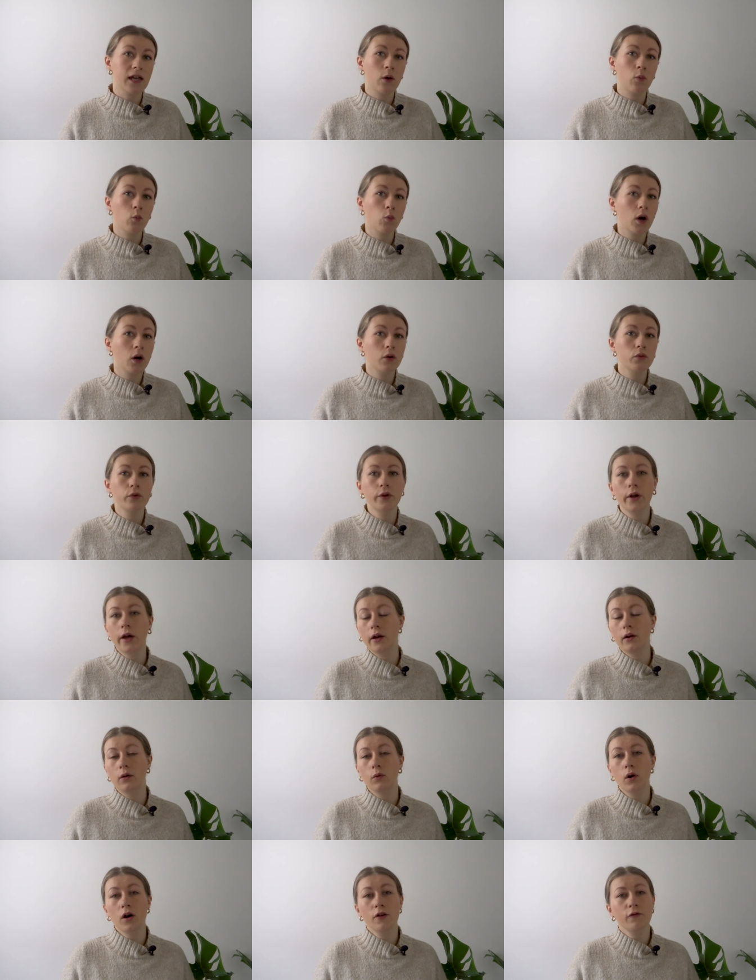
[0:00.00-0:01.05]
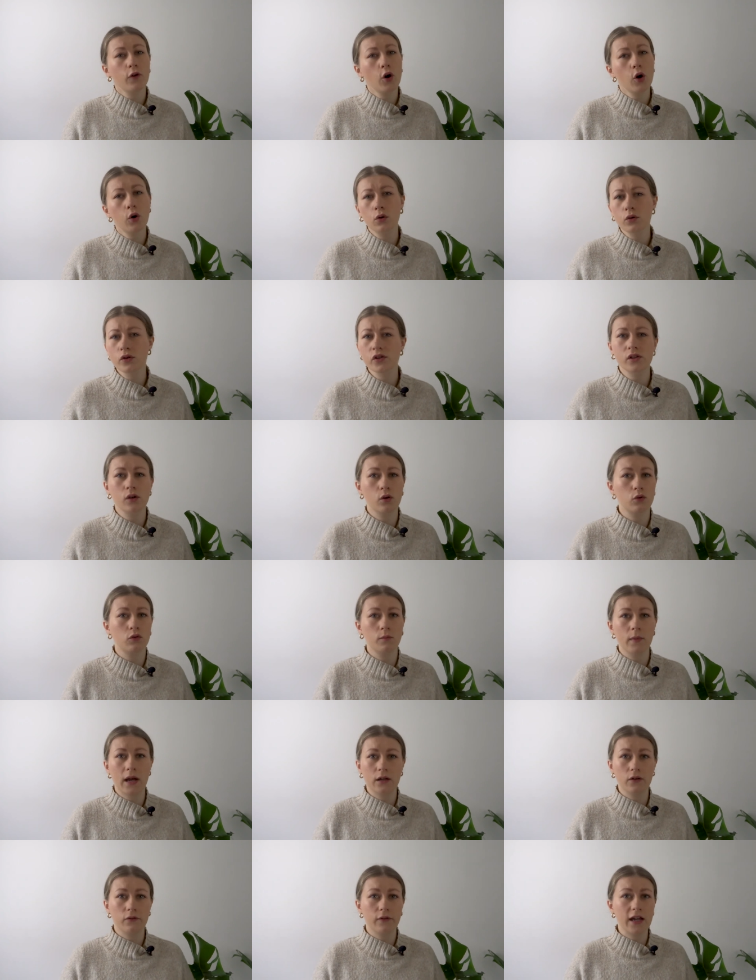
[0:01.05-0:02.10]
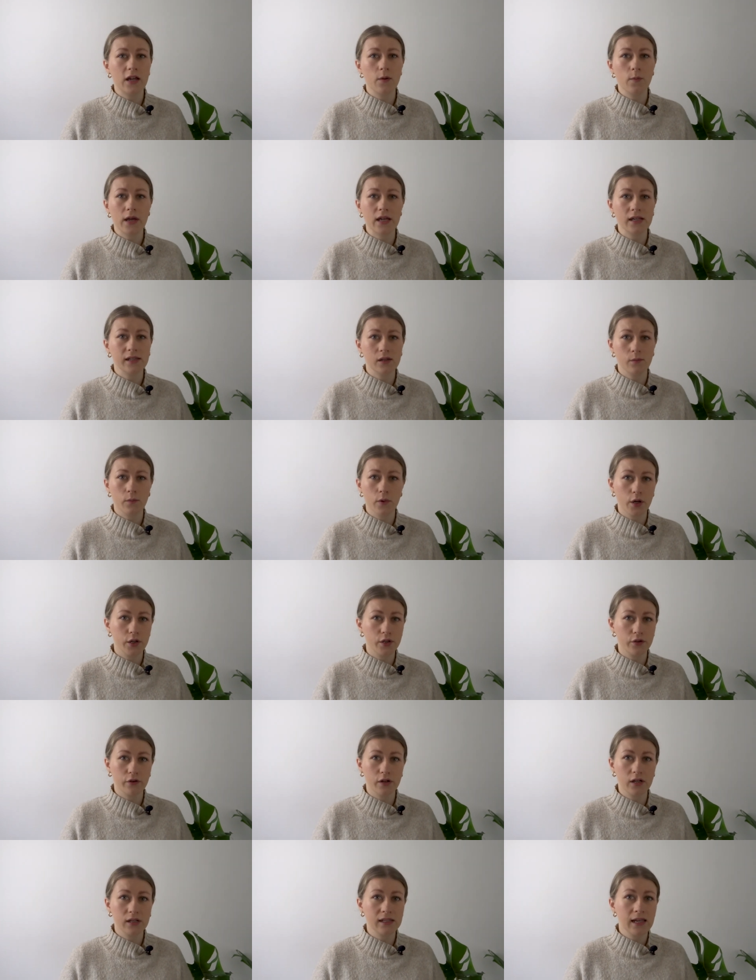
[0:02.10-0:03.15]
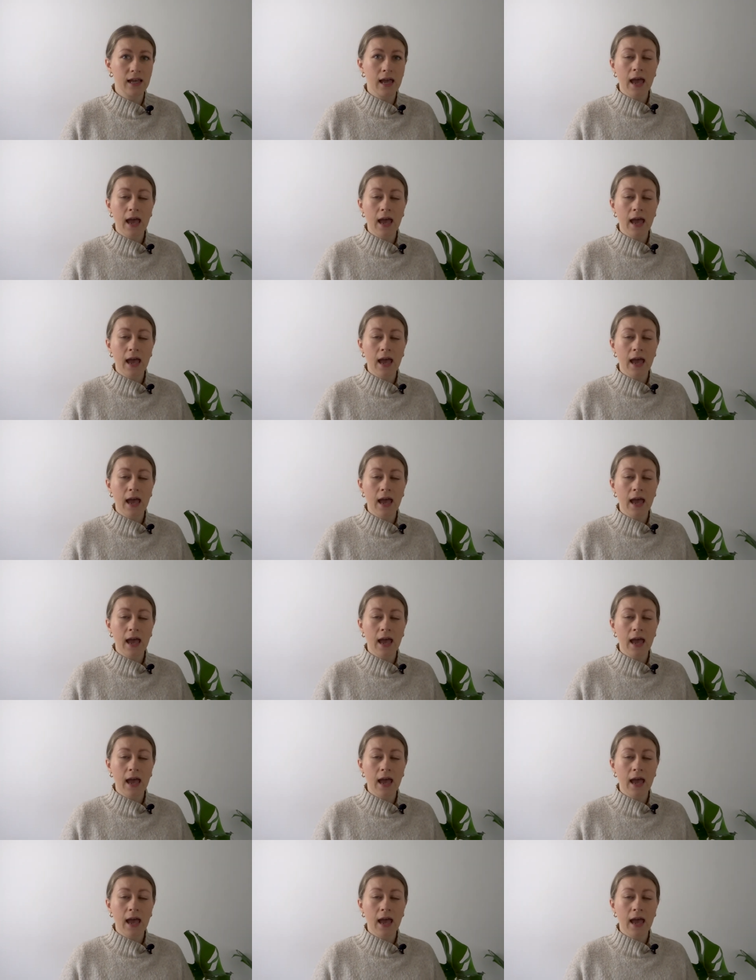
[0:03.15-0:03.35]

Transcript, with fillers: And while no, of course, not all men are rapists and murderers,